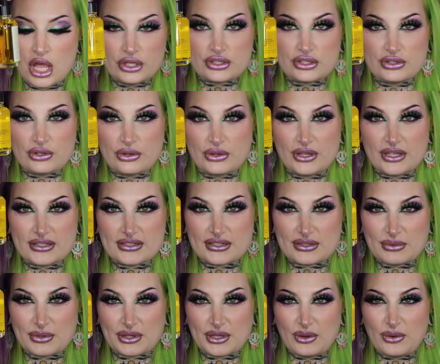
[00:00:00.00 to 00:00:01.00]
So this is
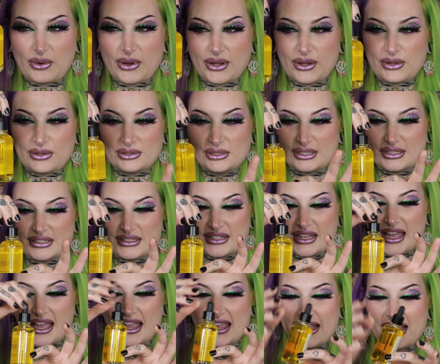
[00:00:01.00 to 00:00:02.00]
what the oil looks
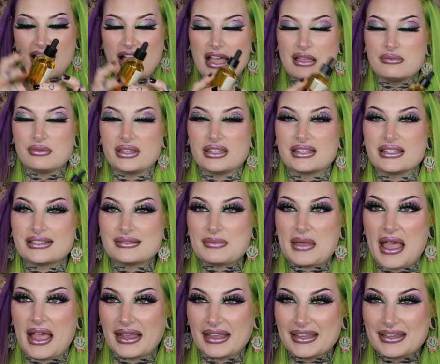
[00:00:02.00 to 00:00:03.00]
like. I mean, this
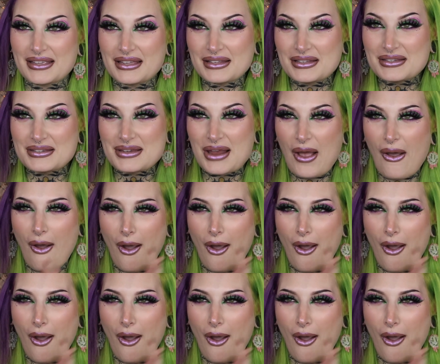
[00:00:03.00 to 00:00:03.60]
package